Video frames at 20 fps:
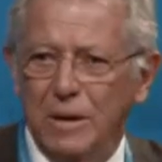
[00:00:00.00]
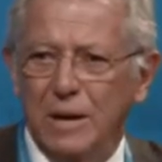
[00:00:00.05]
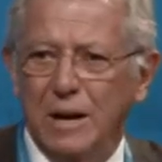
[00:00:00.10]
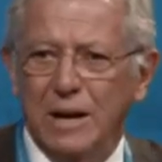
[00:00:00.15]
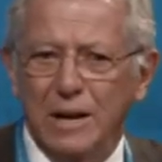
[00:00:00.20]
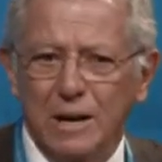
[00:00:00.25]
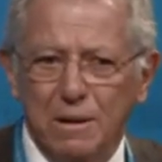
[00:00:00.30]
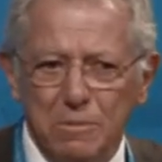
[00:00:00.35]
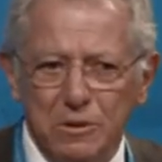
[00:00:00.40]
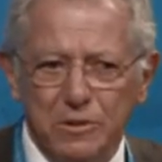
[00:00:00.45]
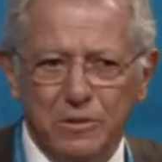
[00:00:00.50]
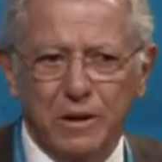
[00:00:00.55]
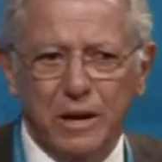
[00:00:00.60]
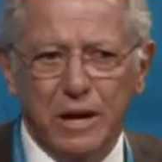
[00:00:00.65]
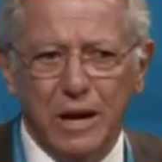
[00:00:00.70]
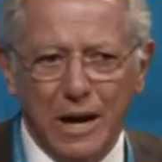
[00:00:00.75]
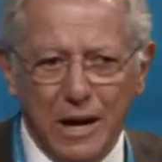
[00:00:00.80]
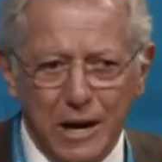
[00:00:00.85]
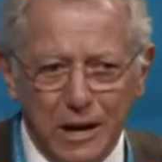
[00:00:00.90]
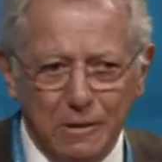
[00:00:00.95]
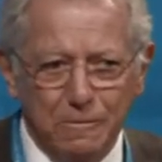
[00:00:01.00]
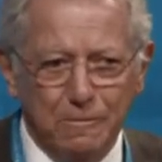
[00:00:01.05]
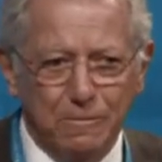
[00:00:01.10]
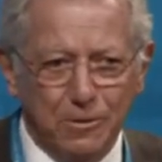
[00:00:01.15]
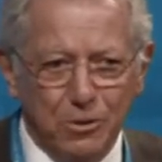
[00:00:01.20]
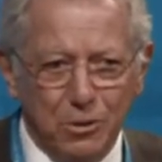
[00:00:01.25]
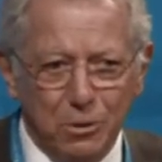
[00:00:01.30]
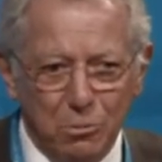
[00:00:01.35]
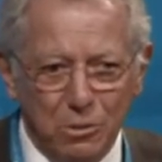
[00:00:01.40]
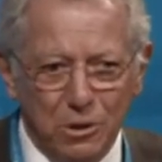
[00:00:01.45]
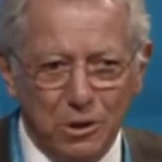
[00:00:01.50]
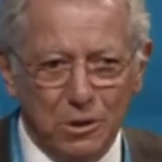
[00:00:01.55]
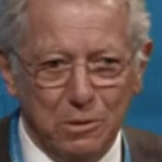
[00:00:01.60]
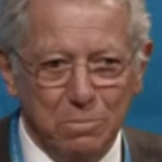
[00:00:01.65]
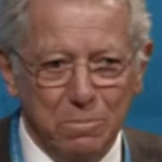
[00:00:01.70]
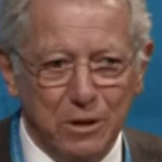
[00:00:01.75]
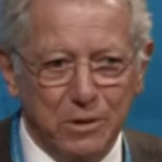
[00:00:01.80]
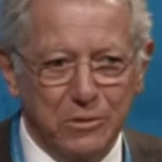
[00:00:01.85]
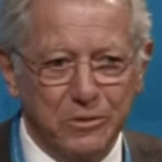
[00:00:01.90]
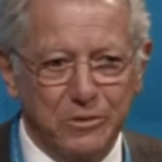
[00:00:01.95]
And let me say, and for the
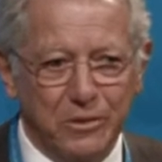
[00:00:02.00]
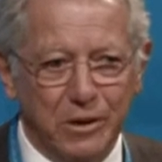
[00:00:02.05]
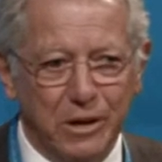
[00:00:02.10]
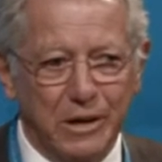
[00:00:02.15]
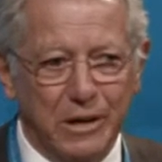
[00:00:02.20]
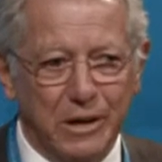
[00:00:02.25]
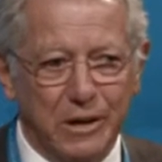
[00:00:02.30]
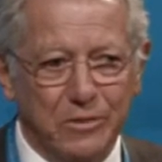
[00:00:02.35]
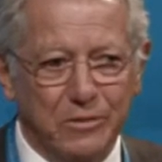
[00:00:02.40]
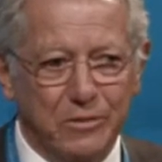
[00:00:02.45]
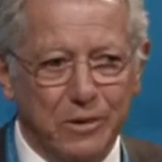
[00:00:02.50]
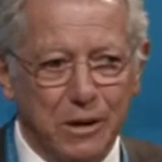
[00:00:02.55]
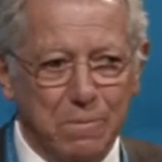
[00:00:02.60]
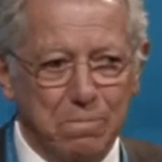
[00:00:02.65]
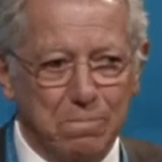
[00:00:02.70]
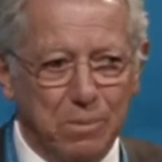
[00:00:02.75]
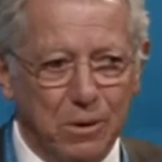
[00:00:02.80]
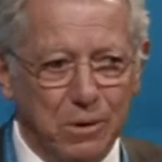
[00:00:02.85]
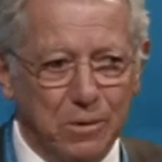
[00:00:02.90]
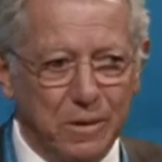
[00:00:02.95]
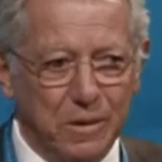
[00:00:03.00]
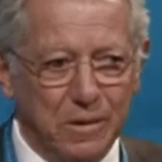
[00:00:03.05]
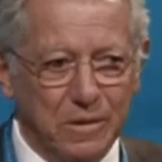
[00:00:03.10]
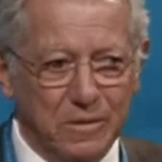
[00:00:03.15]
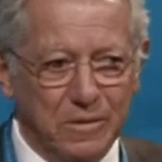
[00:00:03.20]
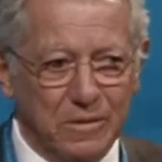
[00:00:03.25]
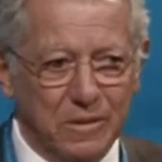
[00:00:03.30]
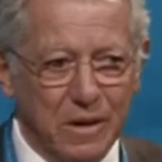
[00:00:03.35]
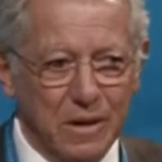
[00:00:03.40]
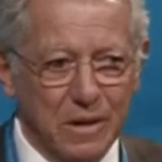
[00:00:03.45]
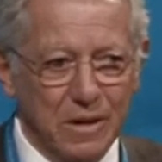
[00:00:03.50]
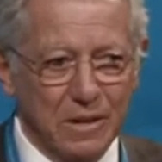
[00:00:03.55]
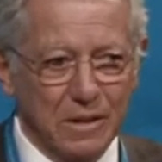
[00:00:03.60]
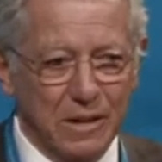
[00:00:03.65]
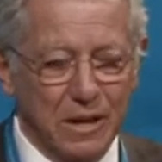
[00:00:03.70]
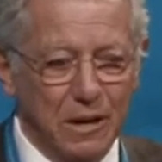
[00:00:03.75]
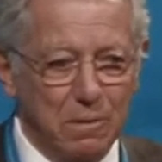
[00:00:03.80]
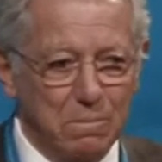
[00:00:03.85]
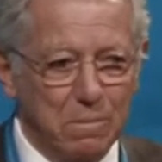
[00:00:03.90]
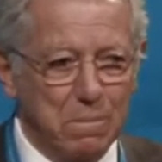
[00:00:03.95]
world, because China has deep pockets.
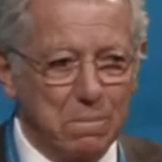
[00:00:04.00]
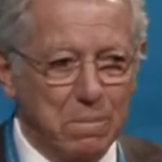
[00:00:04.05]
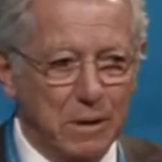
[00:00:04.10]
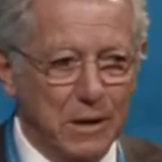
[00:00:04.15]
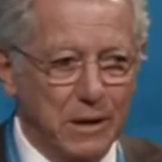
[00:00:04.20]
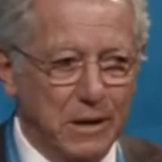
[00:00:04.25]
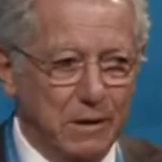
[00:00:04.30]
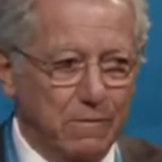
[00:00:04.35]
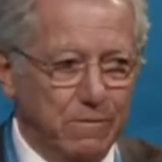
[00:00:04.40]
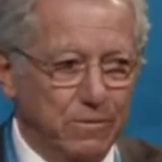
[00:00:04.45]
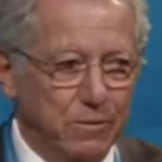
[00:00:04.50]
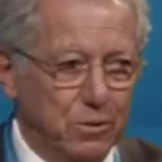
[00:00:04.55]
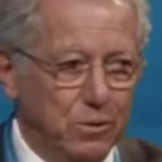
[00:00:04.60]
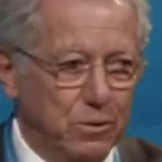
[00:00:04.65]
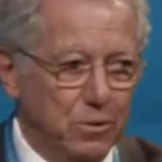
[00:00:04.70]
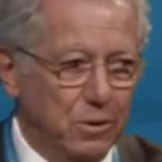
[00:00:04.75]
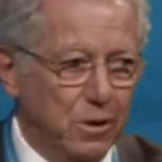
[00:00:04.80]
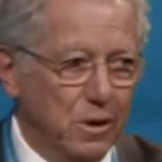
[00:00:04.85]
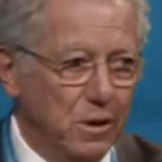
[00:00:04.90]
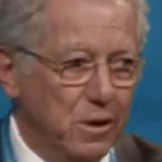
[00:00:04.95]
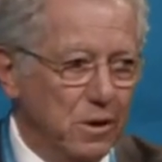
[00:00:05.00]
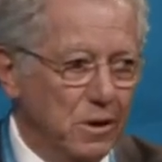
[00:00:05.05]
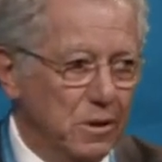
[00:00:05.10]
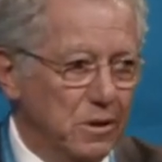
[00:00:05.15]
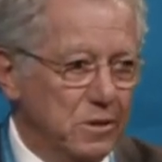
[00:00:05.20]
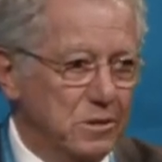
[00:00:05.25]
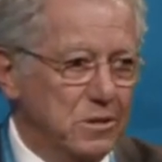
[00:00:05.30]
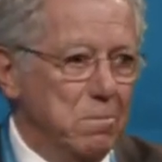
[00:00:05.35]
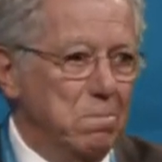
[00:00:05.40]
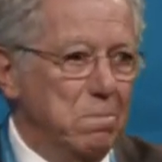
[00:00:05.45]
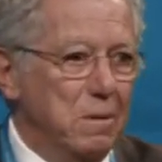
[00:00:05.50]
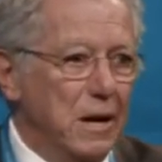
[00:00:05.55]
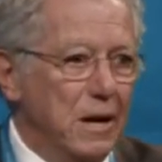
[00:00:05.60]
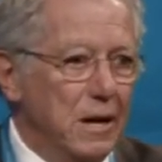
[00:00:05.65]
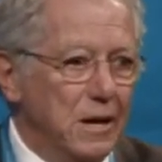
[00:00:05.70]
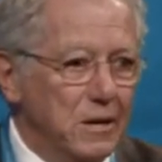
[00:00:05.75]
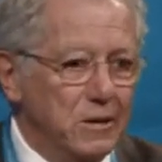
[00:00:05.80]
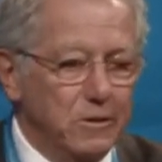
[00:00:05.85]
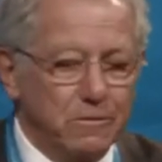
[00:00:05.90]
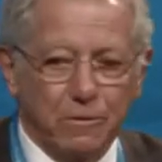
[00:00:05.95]
They'll be buying food
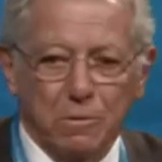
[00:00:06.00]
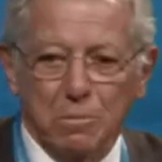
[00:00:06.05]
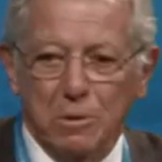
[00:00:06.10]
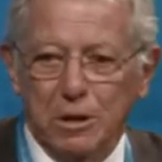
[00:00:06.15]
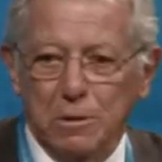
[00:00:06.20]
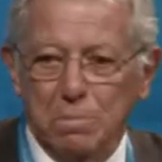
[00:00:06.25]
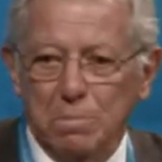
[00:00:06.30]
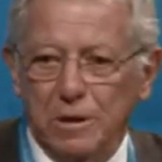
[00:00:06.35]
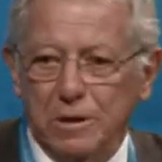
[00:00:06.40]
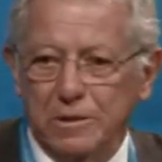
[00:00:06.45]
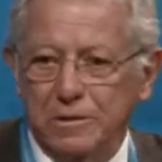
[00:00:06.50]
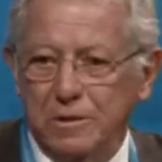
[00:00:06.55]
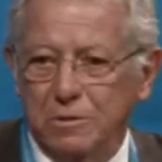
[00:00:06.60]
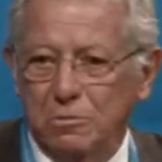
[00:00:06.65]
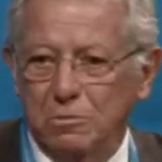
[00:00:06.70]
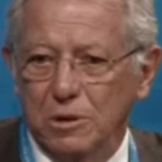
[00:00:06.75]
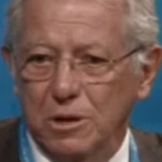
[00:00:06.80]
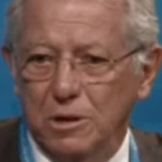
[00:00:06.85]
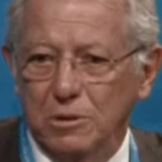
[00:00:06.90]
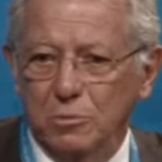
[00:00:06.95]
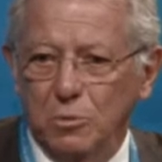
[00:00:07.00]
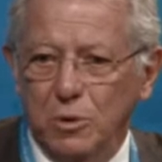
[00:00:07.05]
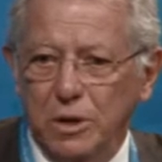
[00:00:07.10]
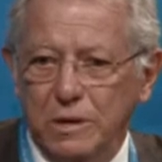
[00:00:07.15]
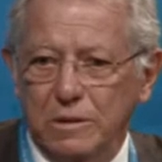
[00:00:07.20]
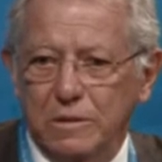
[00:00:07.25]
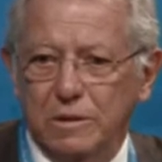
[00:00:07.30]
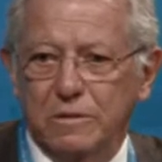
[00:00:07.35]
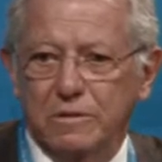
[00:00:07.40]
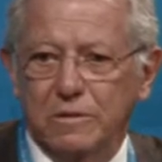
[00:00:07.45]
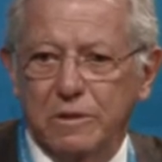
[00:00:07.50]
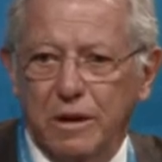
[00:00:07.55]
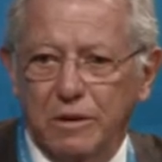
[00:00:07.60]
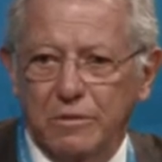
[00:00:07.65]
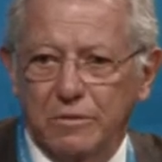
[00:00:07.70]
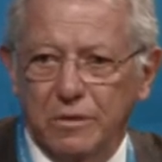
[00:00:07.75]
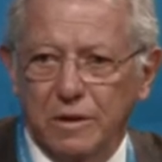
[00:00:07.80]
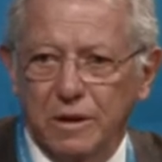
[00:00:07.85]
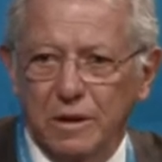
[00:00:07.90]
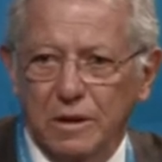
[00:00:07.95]
supplies from other parts of the world, wheat,
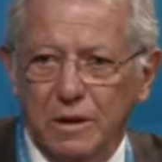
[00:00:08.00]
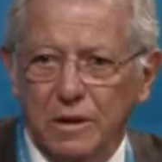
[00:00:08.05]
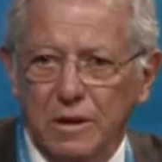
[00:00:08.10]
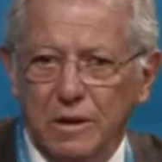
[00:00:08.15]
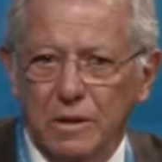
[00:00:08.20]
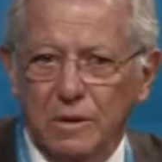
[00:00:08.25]
etc.